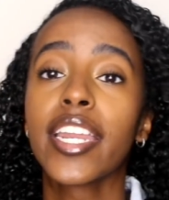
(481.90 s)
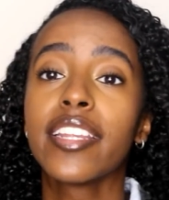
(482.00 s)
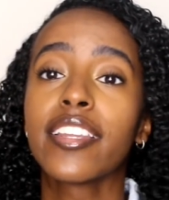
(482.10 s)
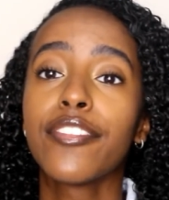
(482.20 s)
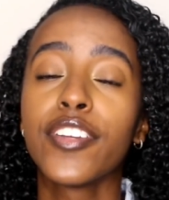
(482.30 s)
and
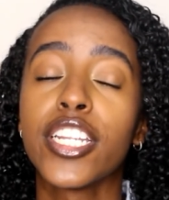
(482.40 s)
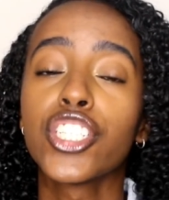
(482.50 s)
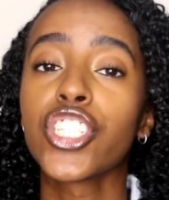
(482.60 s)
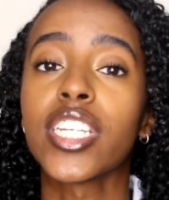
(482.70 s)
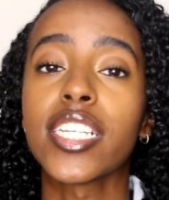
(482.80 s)

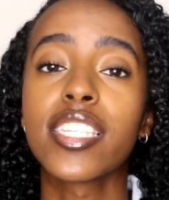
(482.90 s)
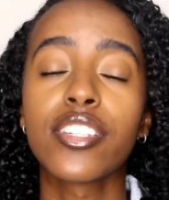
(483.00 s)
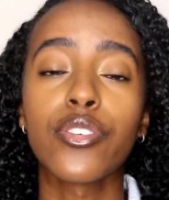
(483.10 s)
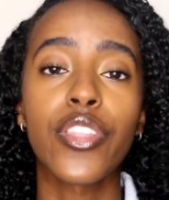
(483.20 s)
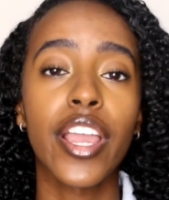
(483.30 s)
definition is
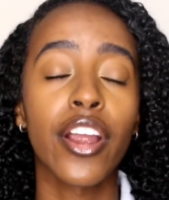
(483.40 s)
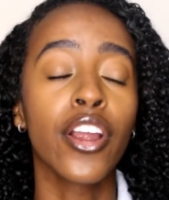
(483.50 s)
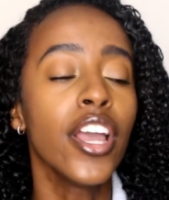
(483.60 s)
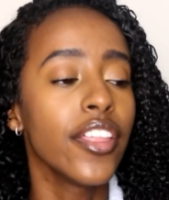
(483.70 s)
still there.